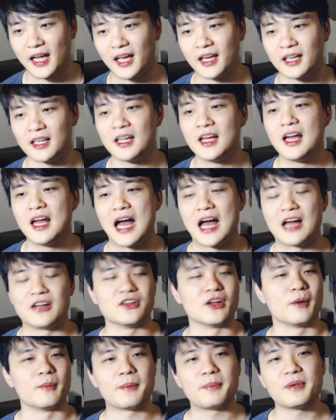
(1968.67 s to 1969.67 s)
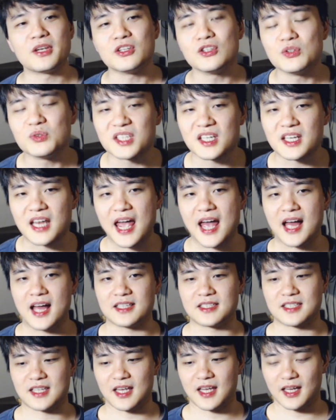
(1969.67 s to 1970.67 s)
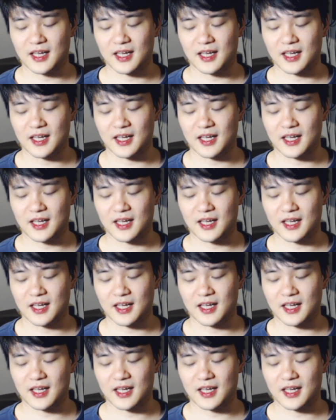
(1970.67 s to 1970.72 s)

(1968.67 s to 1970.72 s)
and I don't know, maybe use it as